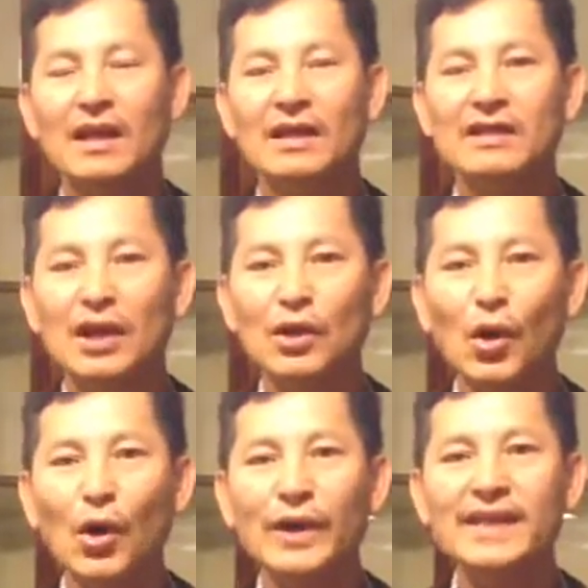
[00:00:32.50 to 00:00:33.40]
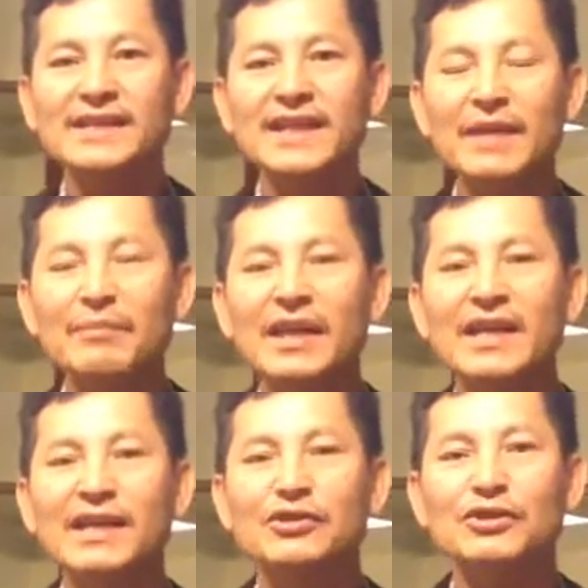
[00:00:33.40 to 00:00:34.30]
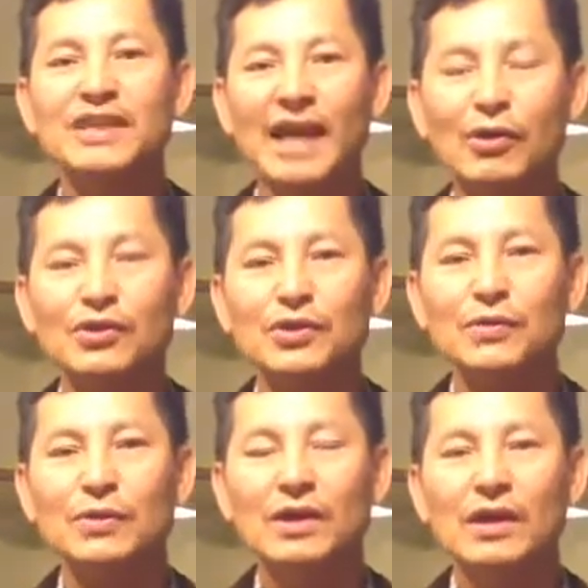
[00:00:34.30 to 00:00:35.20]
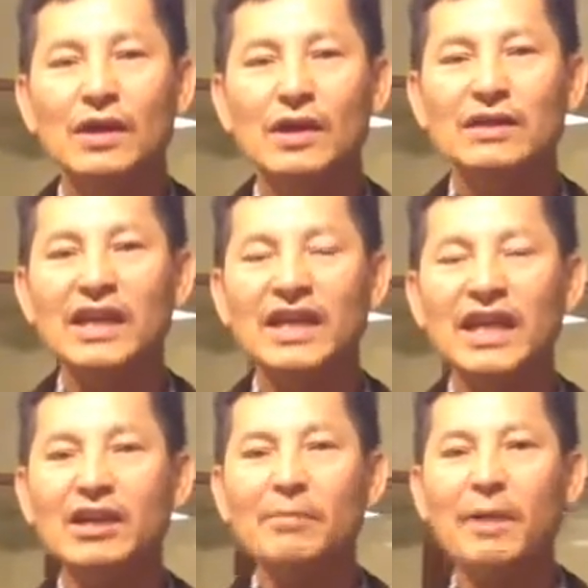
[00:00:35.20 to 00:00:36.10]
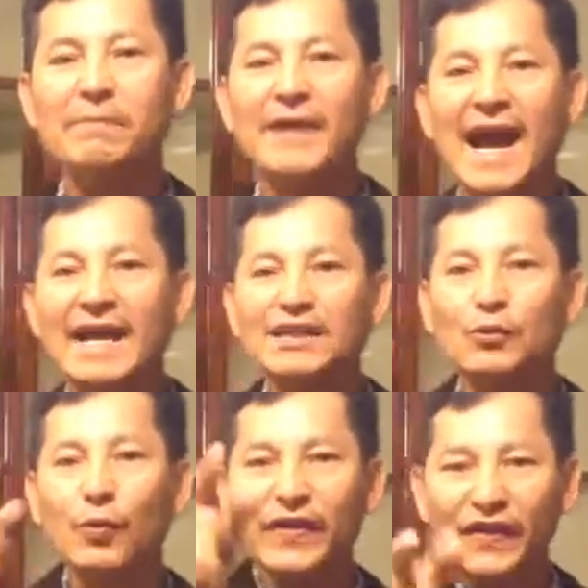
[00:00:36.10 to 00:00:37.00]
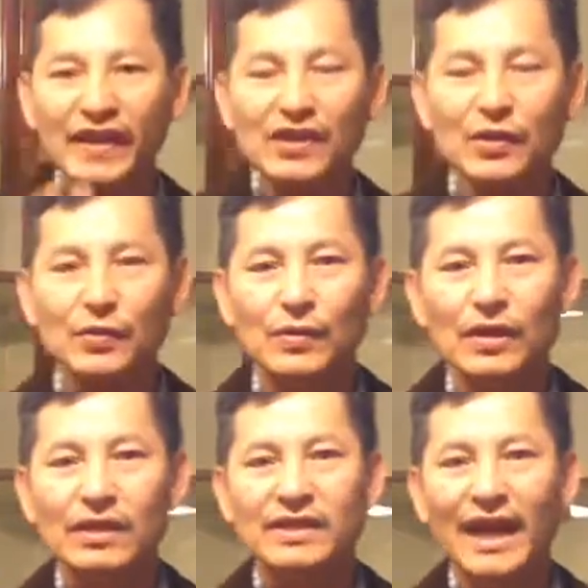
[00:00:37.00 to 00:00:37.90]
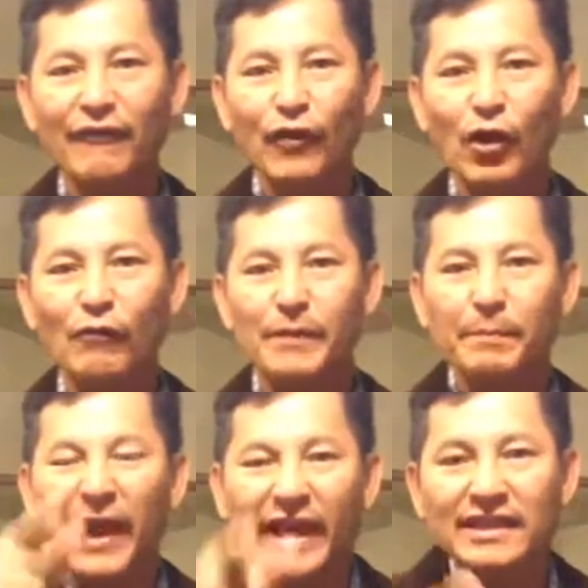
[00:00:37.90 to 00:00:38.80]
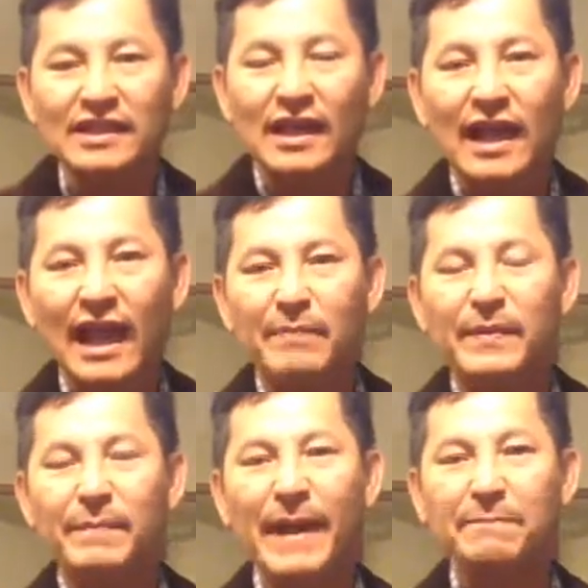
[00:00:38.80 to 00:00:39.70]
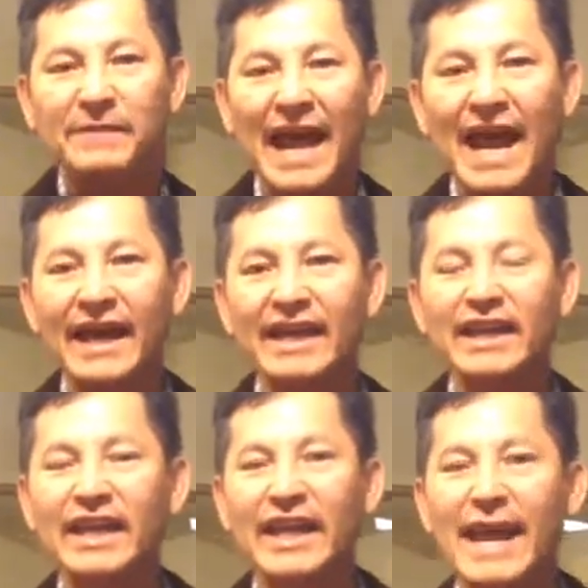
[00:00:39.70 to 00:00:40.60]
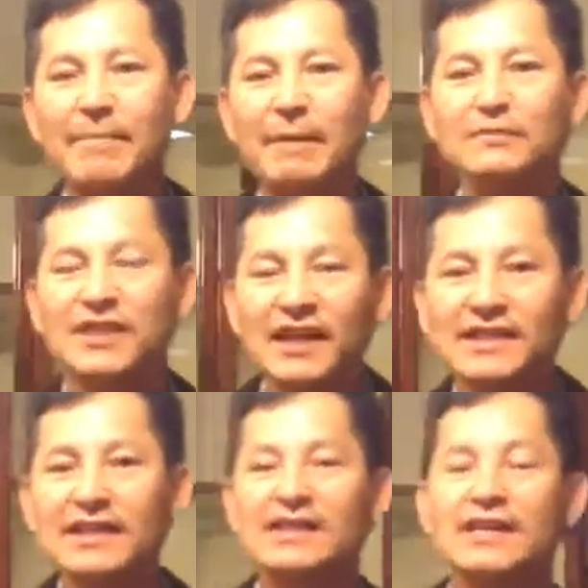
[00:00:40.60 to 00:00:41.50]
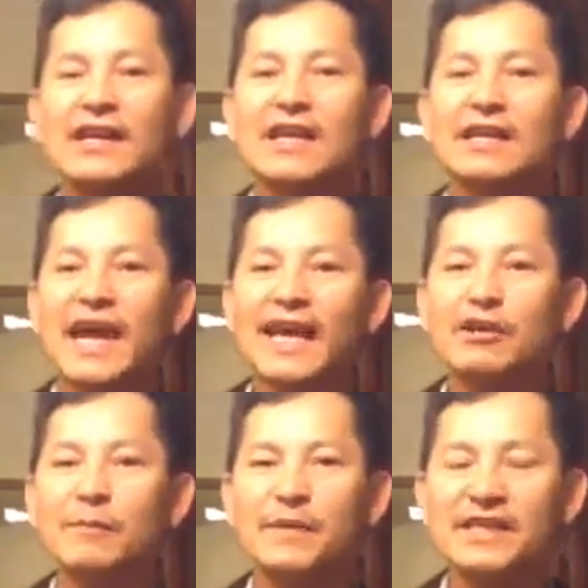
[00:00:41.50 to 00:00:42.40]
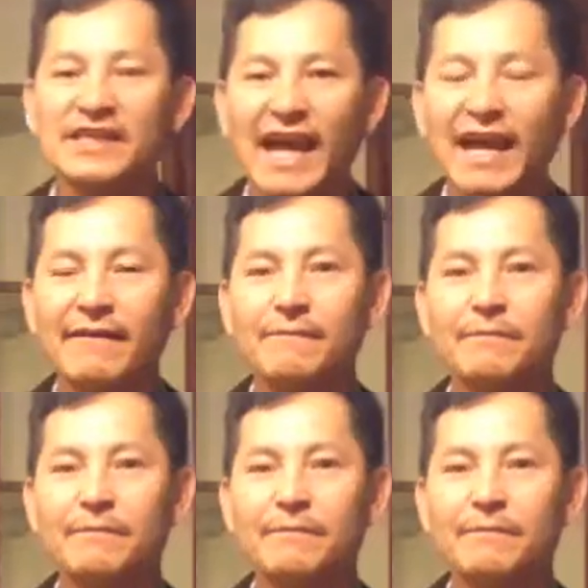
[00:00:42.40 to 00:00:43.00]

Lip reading: The Lord has sent me here to tell you, the kingdom of God is within you. Therefore repent and be baptized in the name of Jesus. Then you'll be saved.